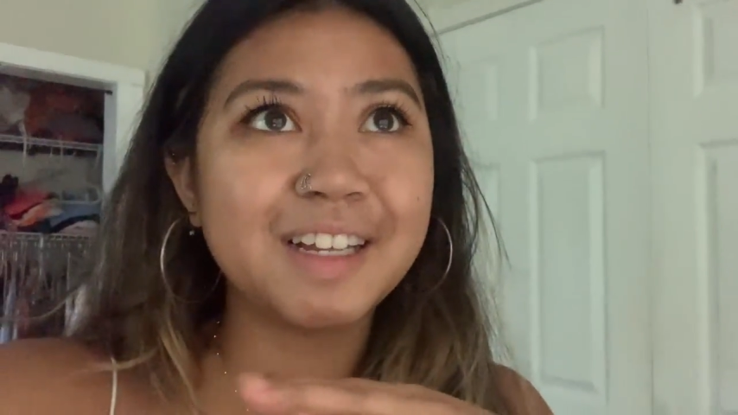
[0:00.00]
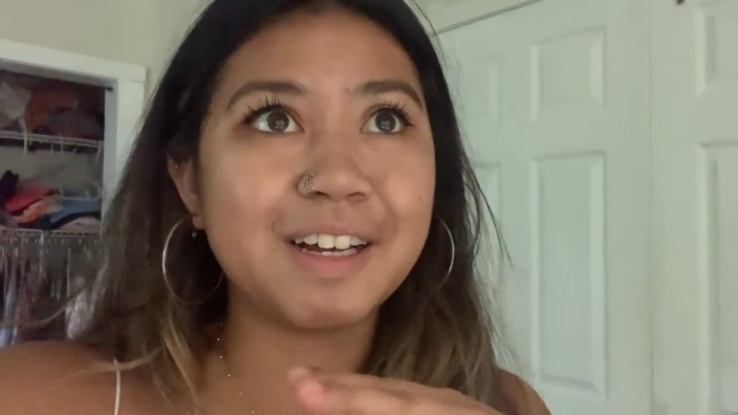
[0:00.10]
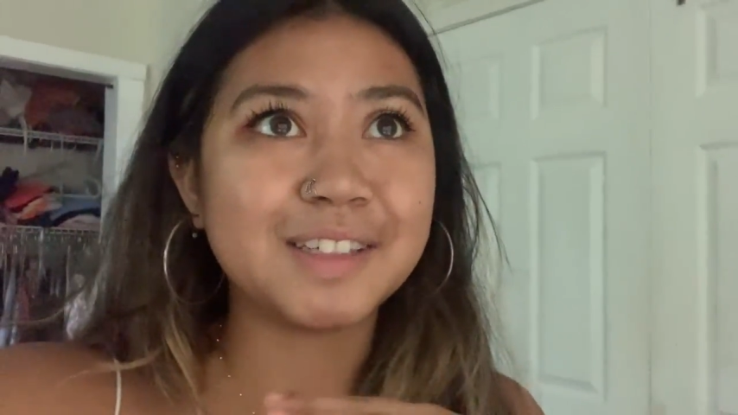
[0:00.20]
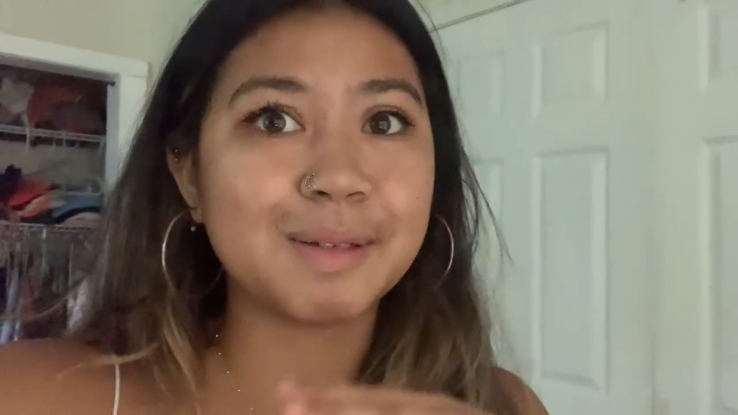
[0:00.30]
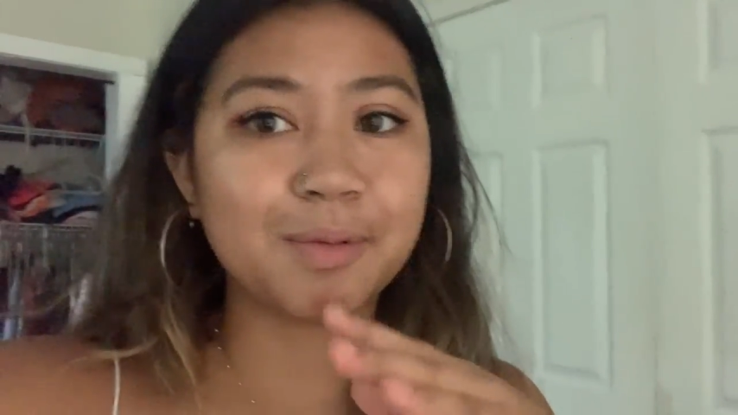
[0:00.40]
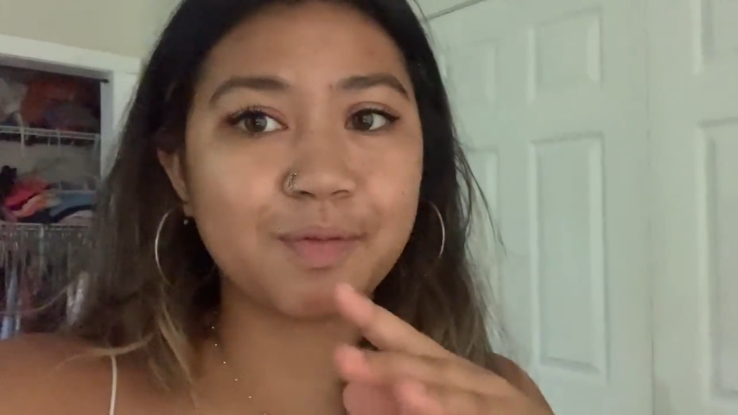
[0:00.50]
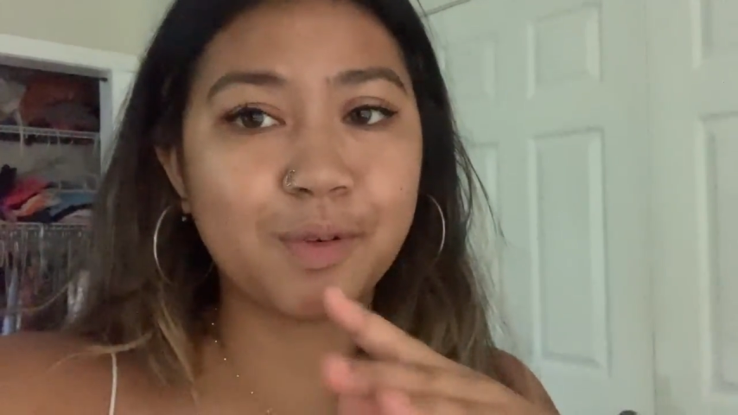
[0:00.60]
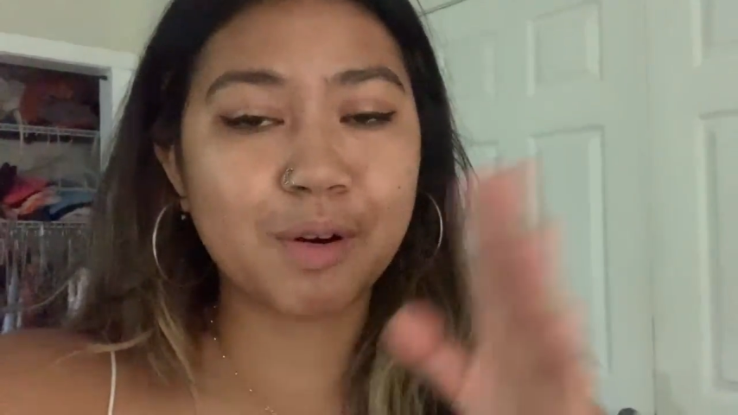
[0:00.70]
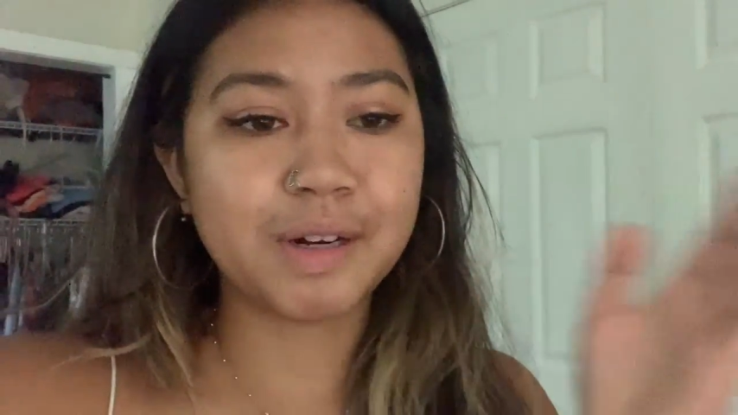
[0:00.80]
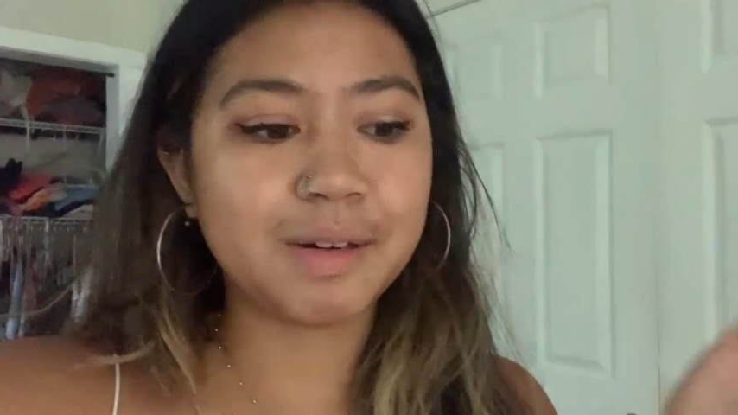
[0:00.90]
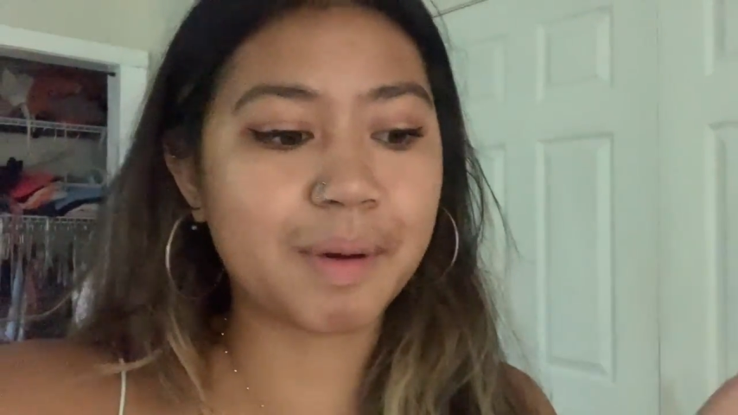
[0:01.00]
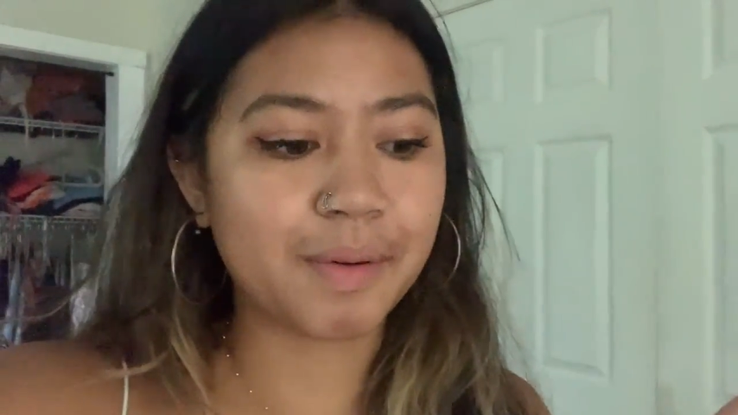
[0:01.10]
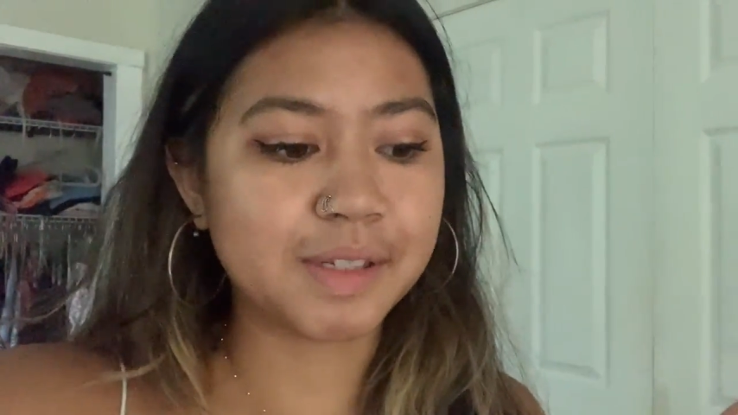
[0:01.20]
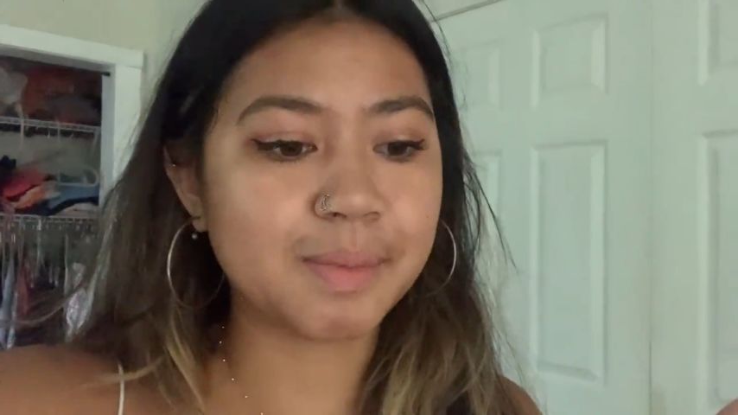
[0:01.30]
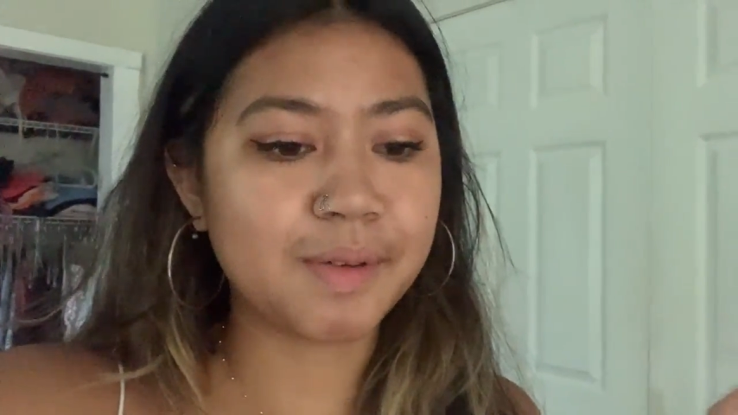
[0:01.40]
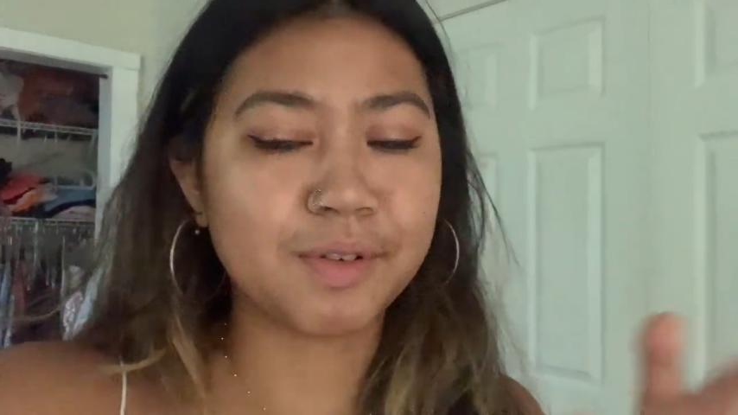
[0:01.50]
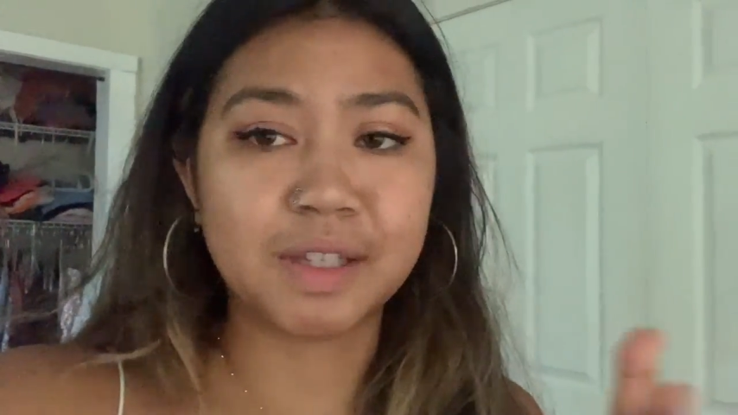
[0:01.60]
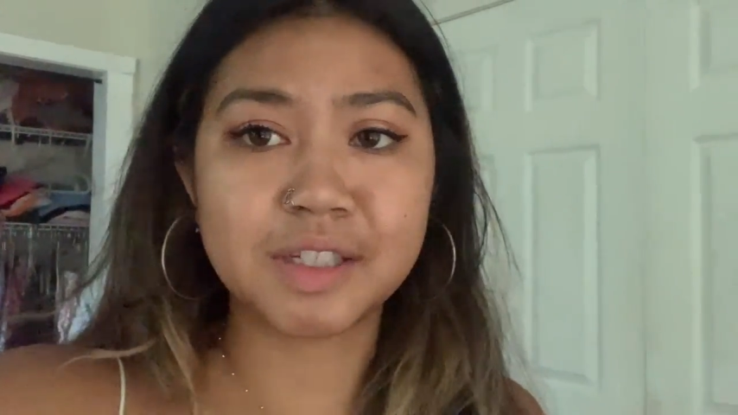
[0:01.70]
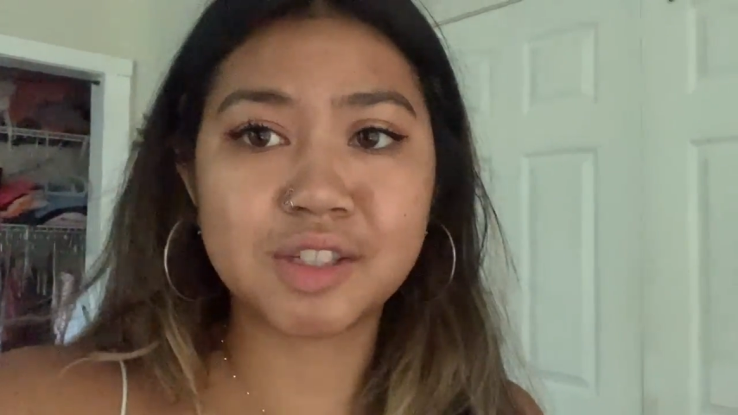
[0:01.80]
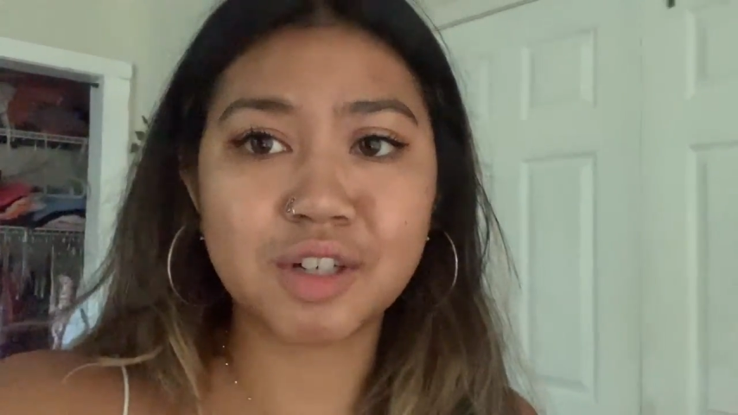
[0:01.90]
uh, someone forwarded my resume for
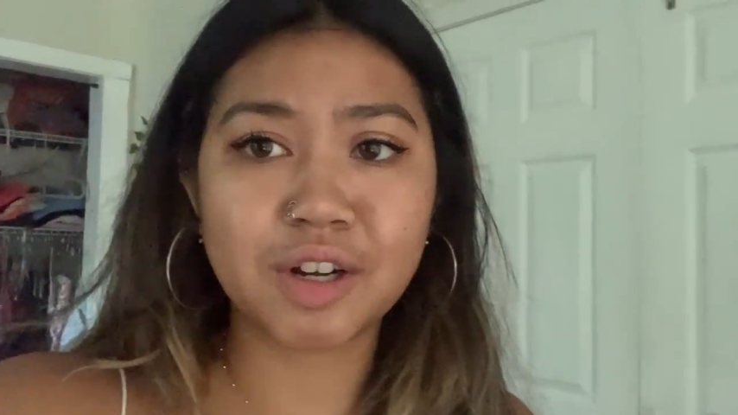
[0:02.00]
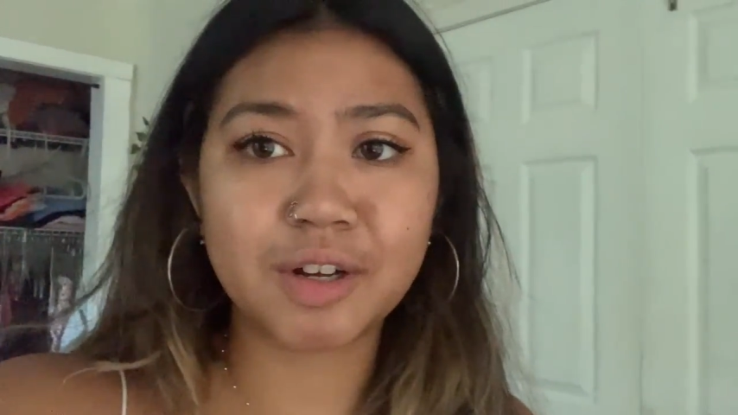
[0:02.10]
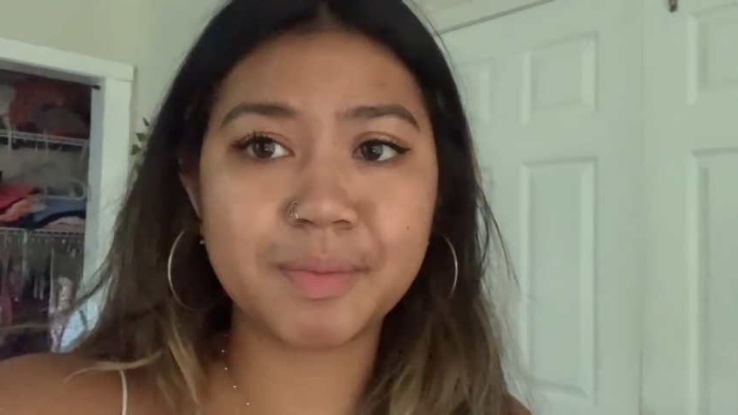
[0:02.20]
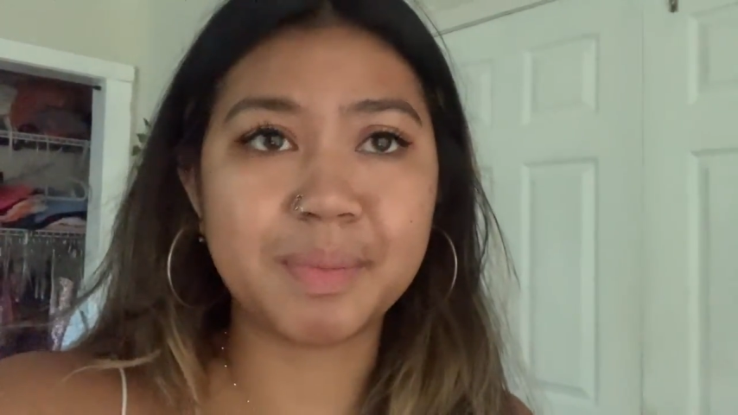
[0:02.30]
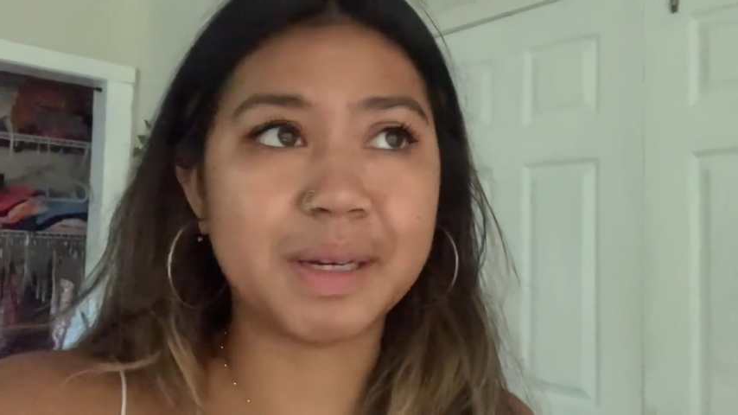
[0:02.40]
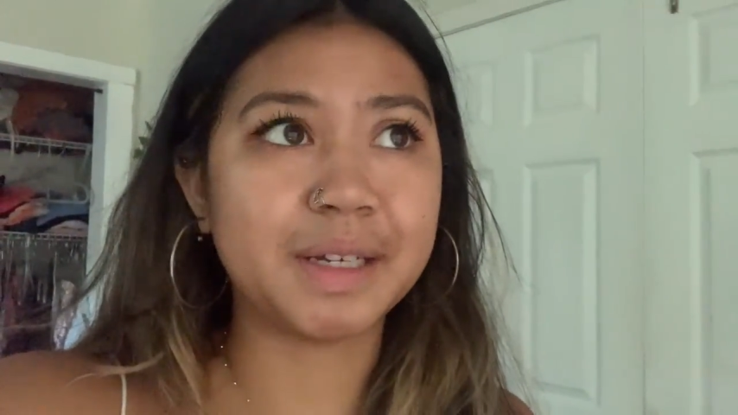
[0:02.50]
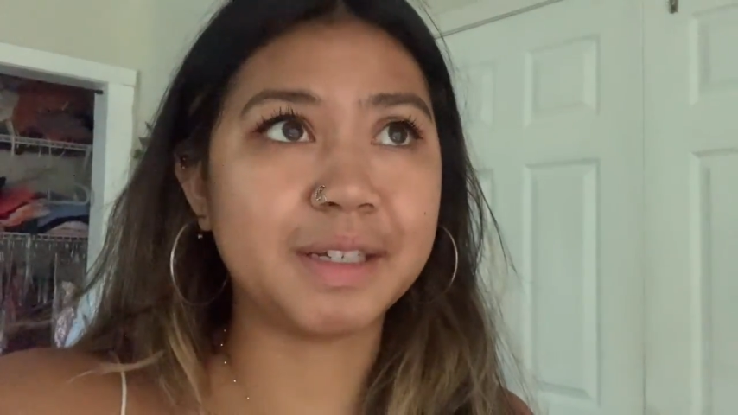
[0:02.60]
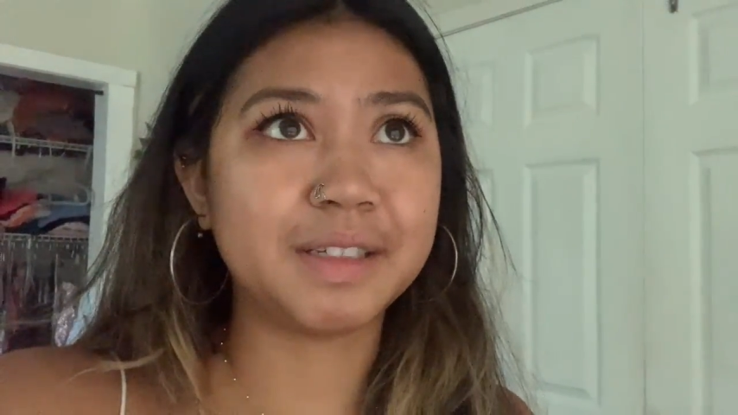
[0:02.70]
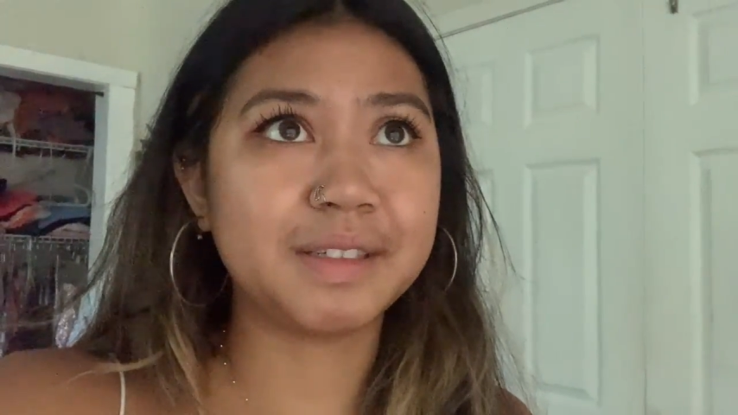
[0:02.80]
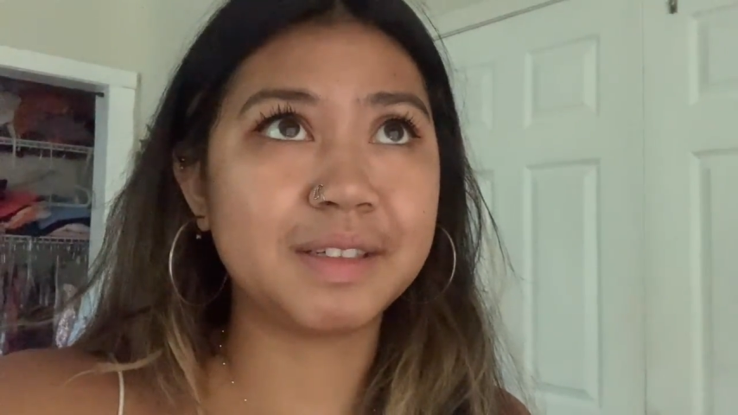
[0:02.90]
this job, but